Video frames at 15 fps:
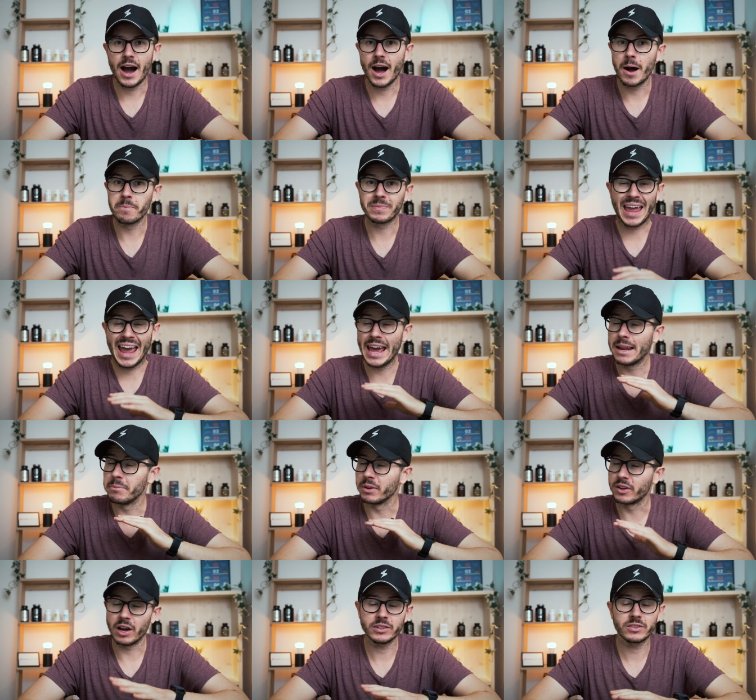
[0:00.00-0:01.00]
Um, and
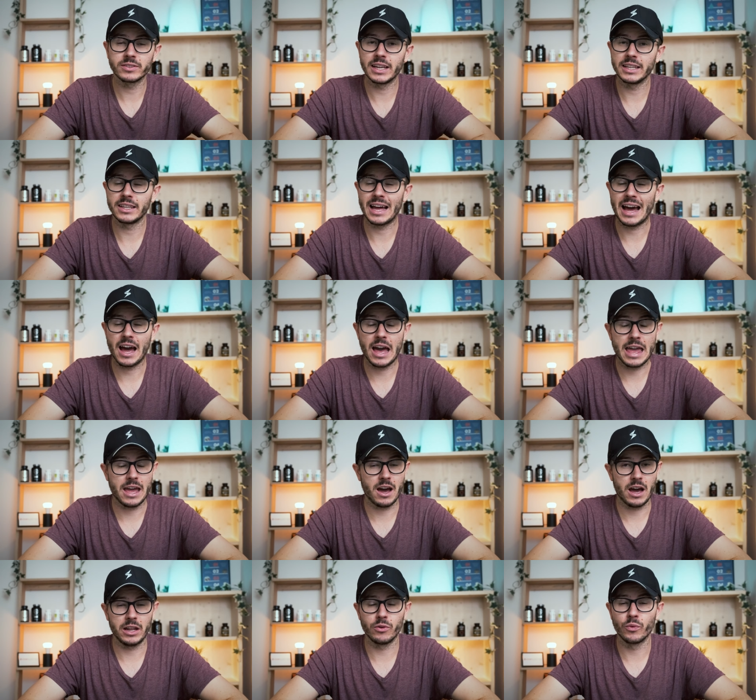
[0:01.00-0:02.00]
because of that, I
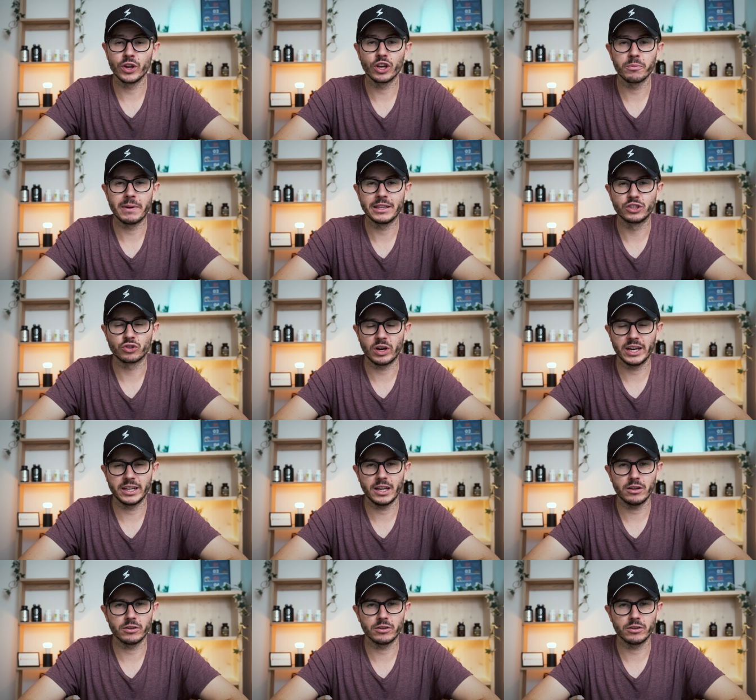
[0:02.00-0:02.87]
highly recommend trying it